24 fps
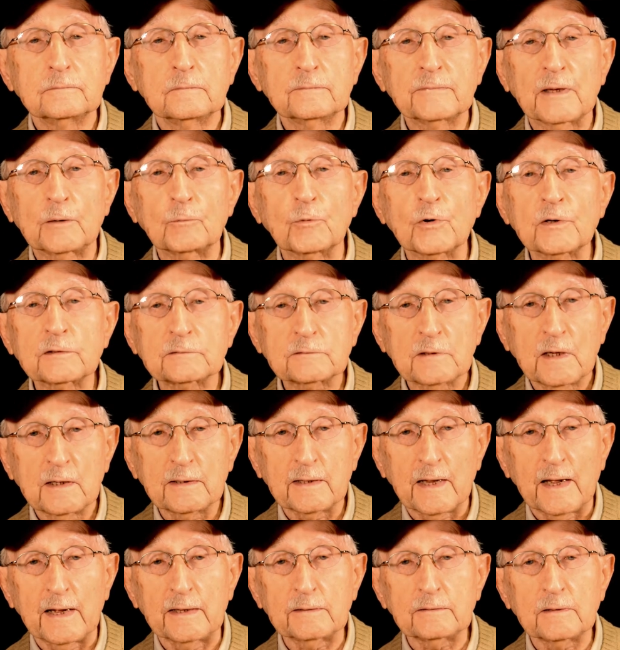they worked on
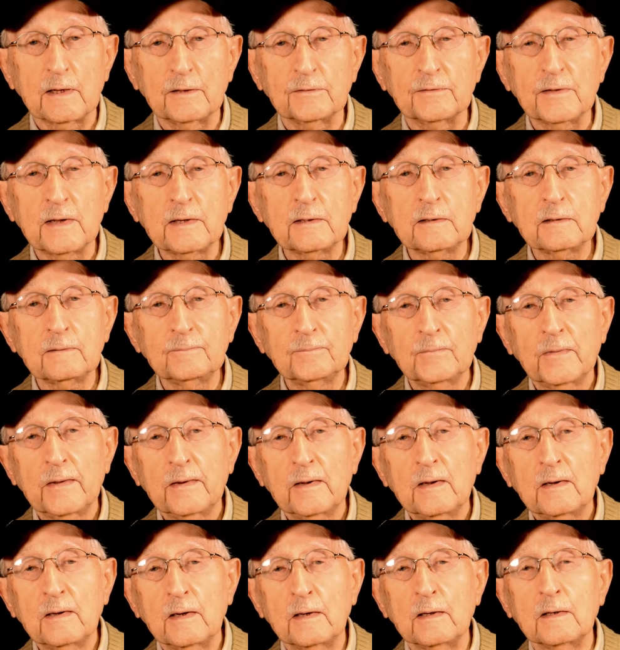that. And then
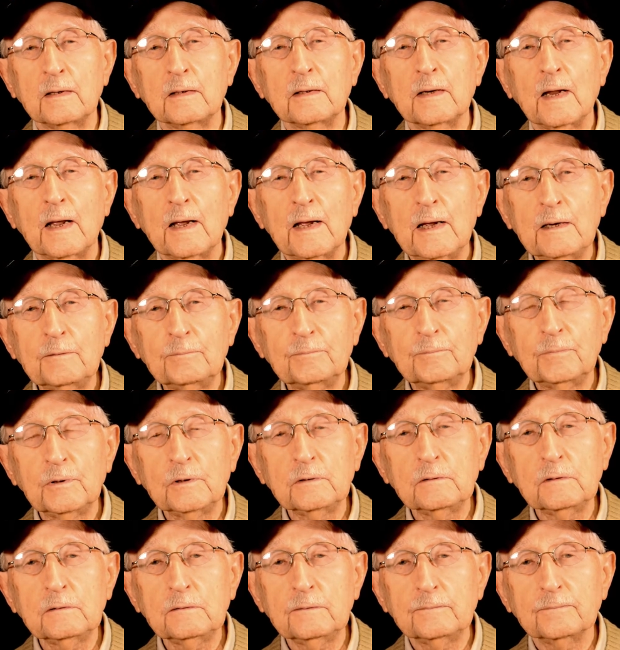in
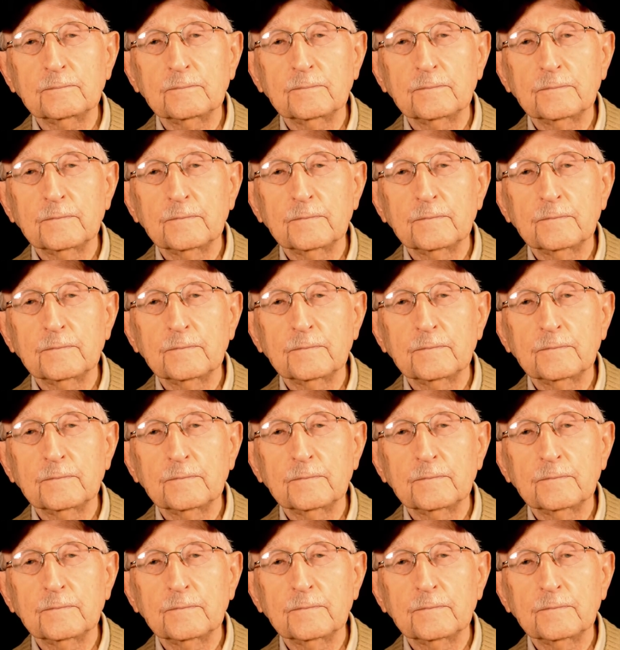April